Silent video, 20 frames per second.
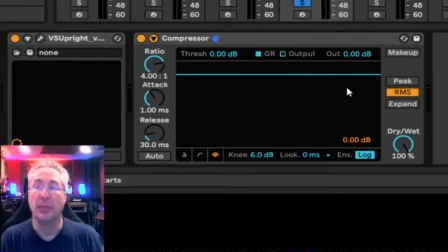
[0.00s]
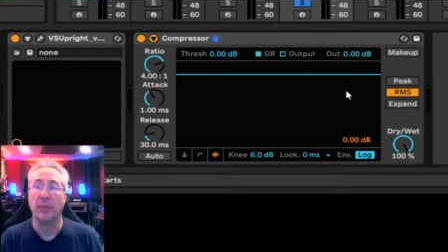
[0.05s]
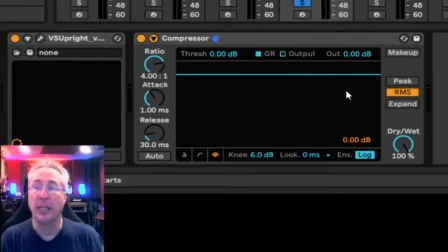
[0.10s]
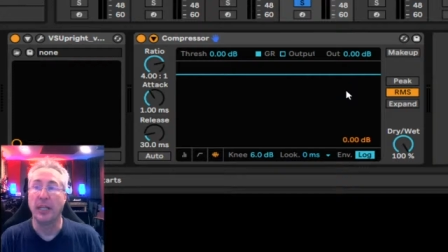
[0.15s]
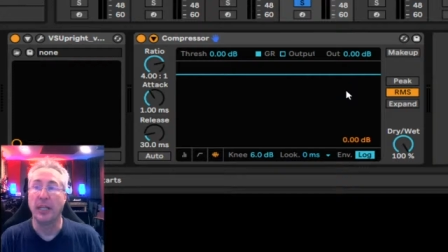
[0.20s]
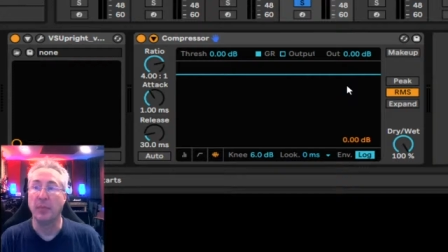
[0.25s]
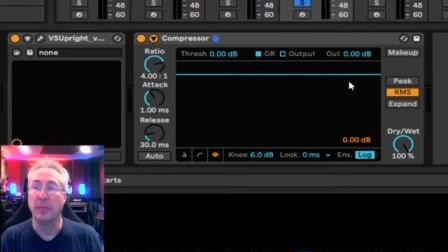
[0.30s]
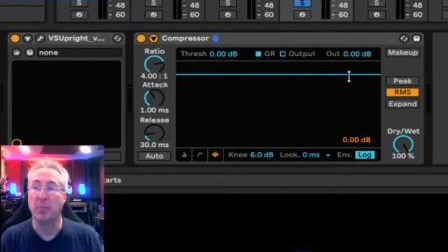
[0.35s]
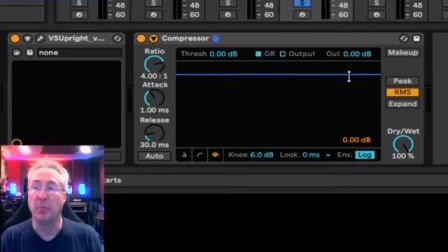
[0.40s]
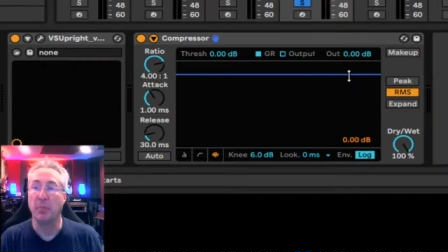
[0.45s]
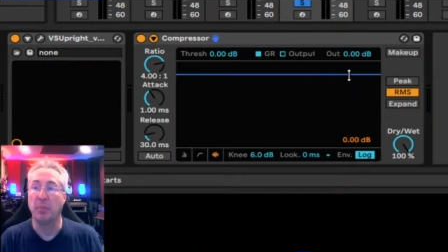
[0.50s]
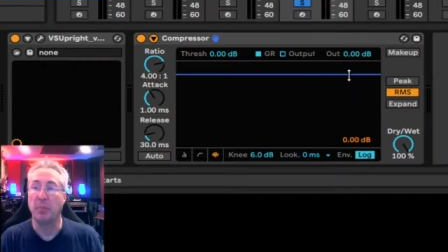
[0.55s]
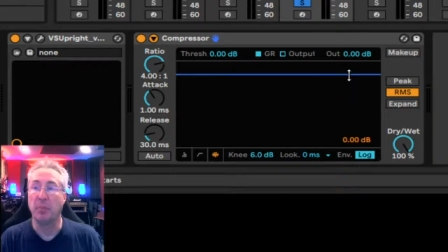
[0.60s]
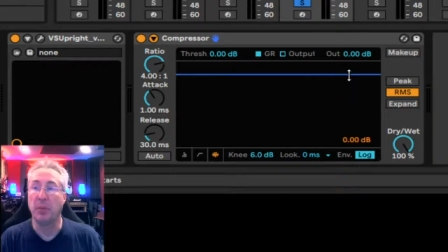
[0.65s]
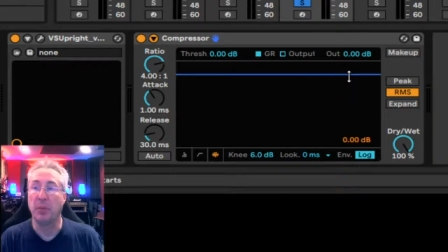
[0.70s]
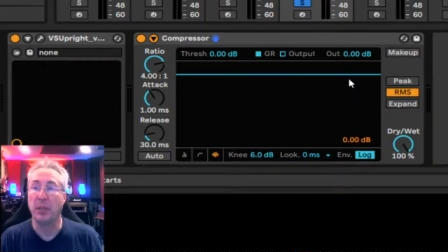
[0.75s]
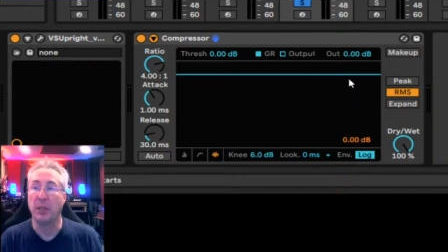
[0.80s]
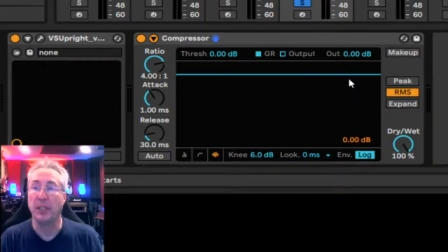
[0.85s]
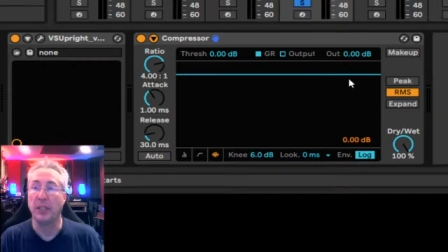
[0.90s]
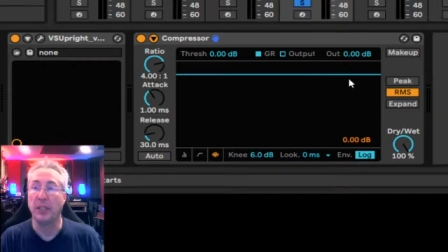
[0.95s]
and
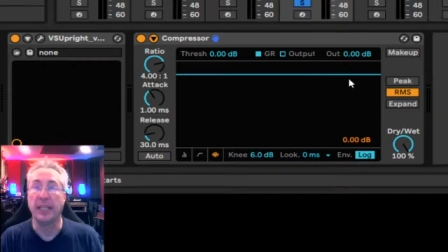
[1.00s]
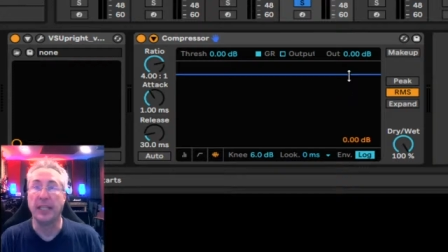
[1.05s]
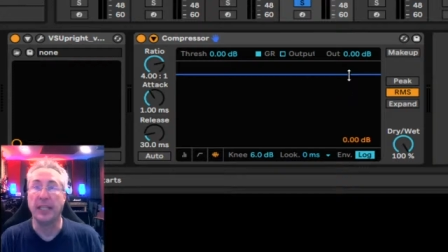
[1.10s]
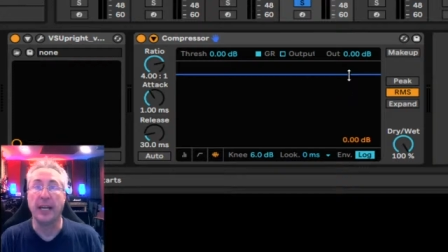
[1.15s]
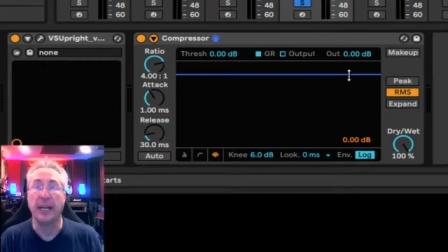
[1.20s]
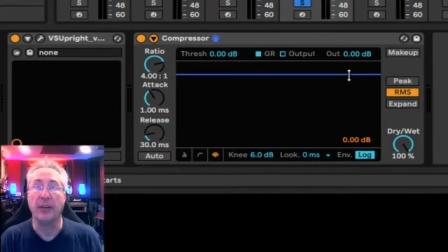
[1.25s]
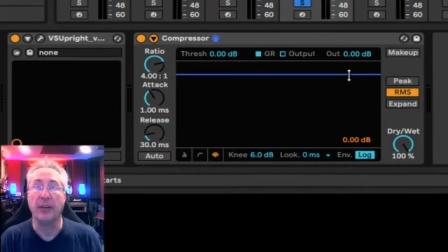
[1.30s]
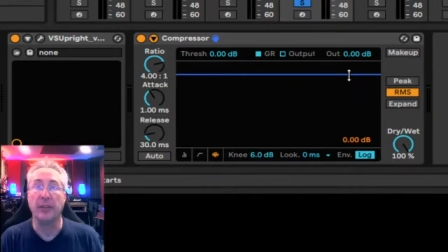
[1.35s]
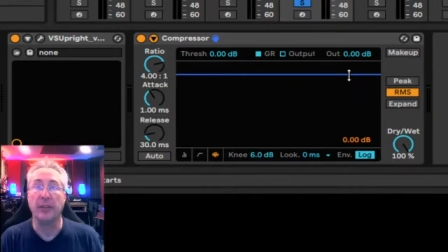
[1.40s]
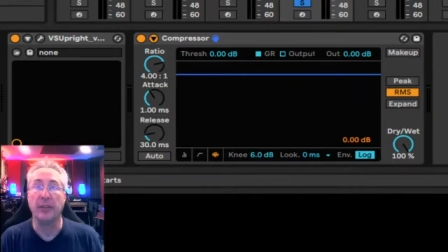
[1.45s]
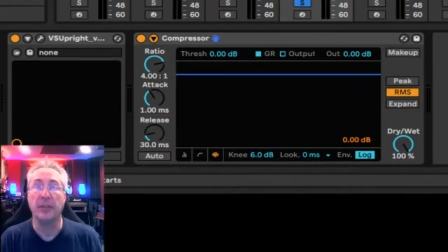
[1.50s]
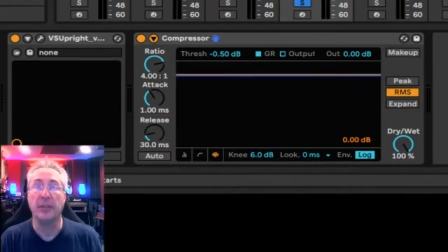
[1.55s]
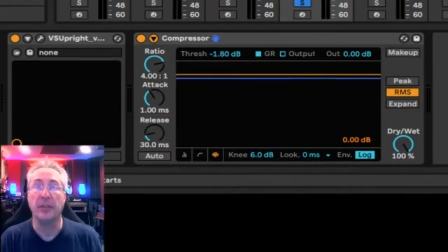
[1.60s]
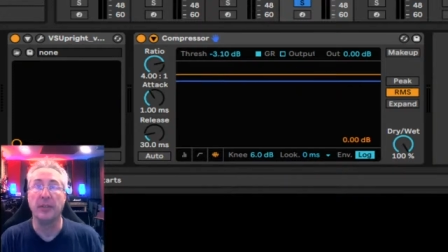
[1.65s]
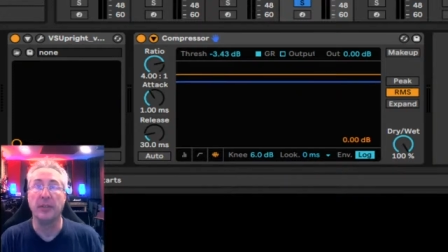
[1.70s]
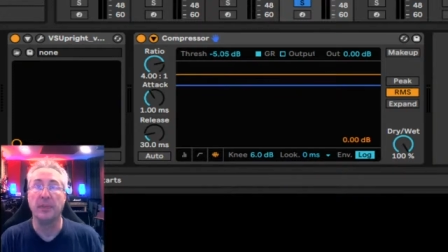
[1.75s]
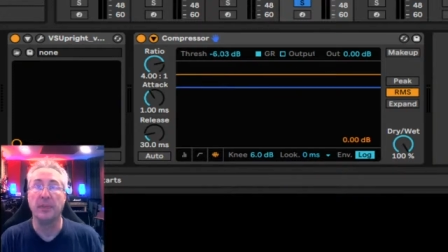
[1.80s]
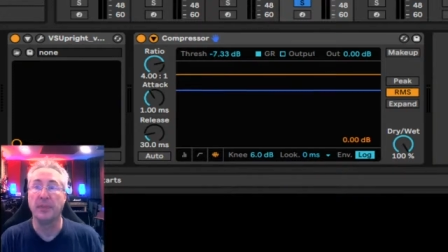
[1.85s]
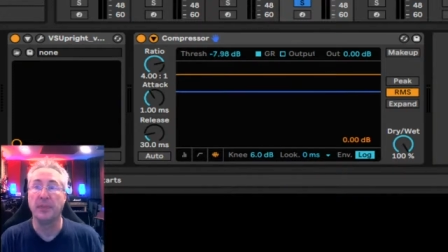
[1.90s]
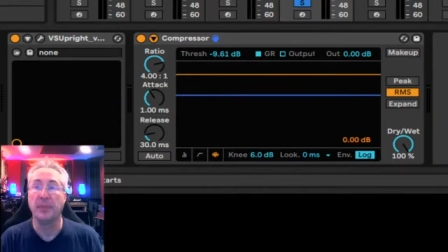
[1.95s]
pull it down.
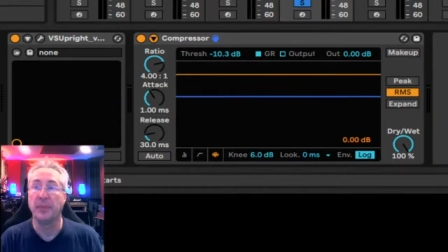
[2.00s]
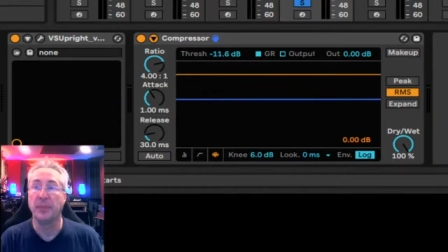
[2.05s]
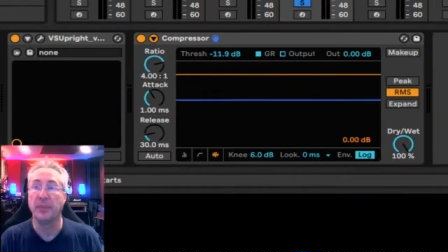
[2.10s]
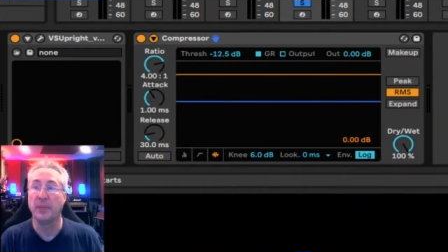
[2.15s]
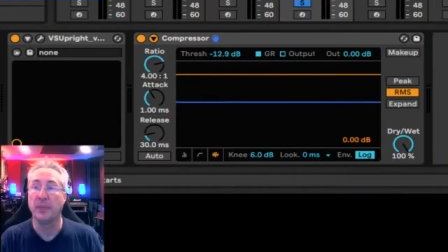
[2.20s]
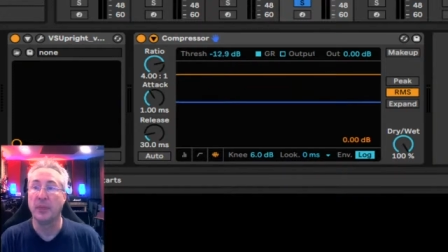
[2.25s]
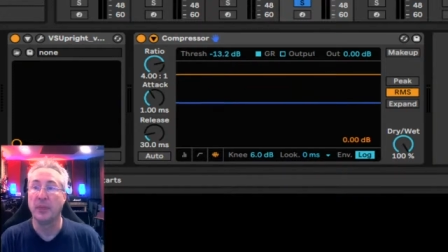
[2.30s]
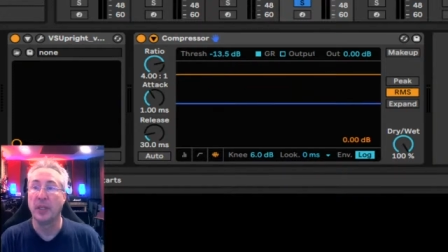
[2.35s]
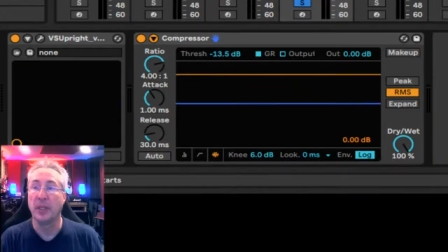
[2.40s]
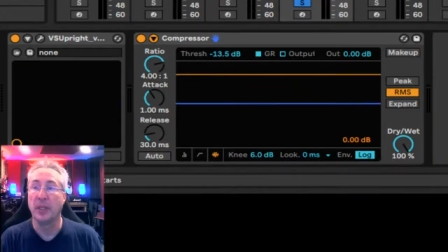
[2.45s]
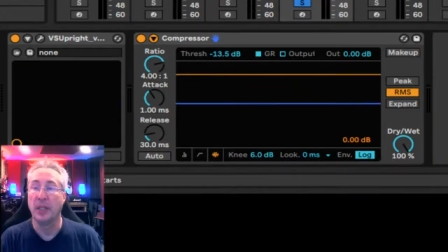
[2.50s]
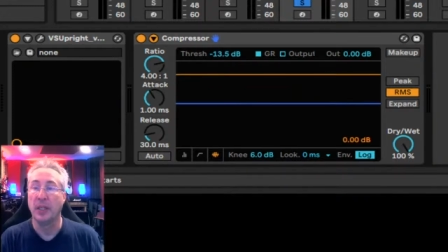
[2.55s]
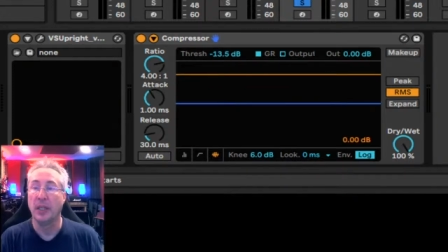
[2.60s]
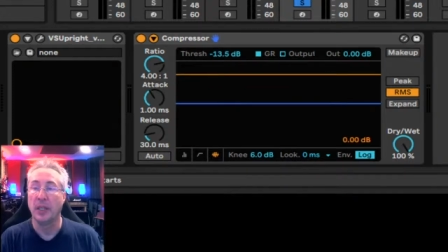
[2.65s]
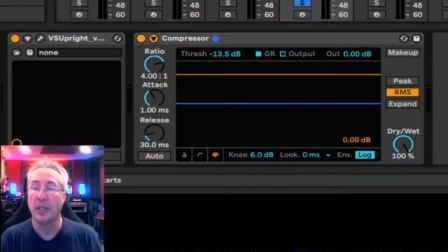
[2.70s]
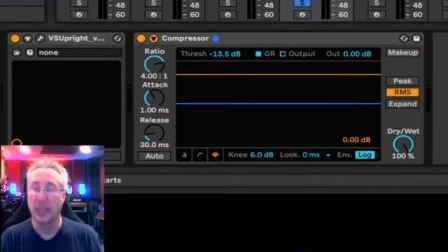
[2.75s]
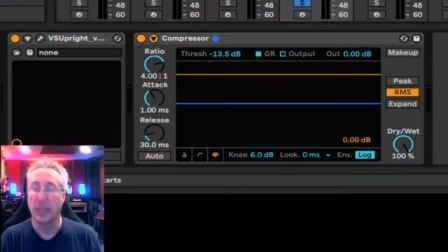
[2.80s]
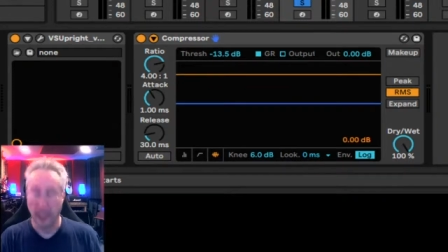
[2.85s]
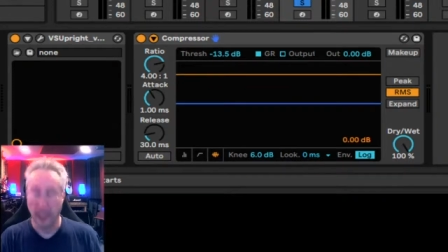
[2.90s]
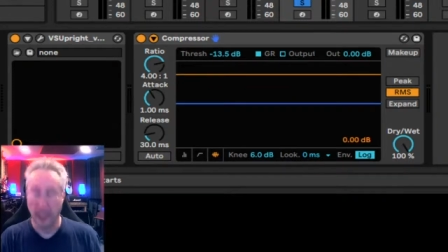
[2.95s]

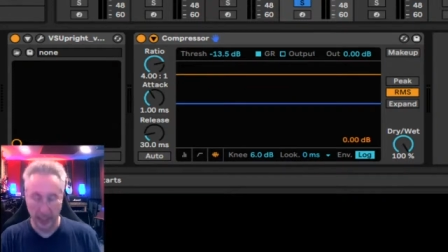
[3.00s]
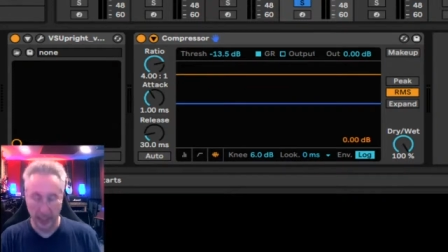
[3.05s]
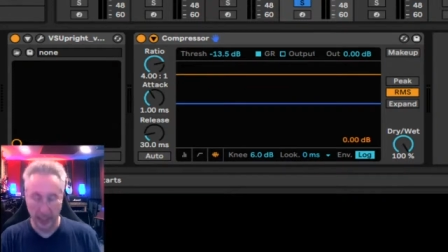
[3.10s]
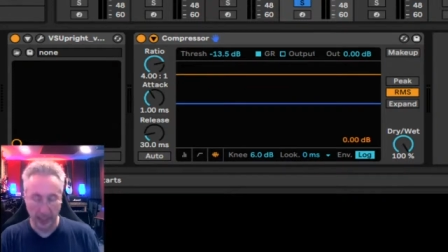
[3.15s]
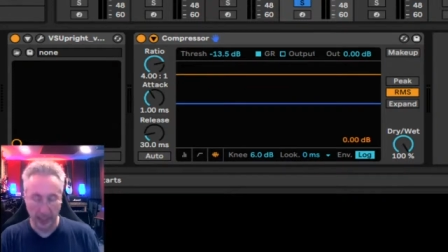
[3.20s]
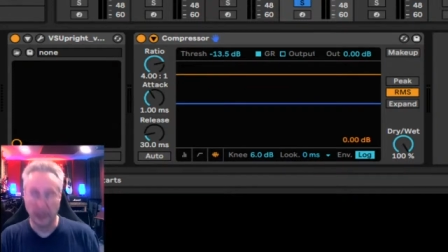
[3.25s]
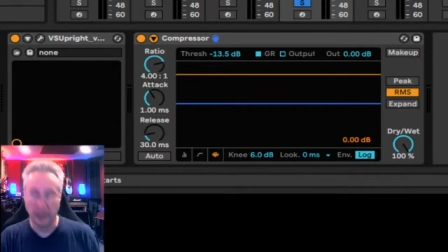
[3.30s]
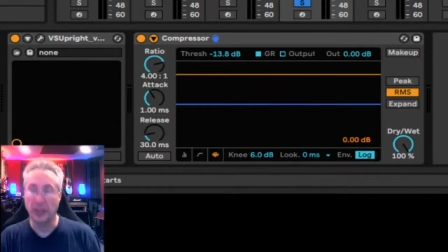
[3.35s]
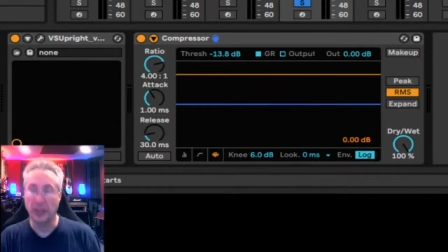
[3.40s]
And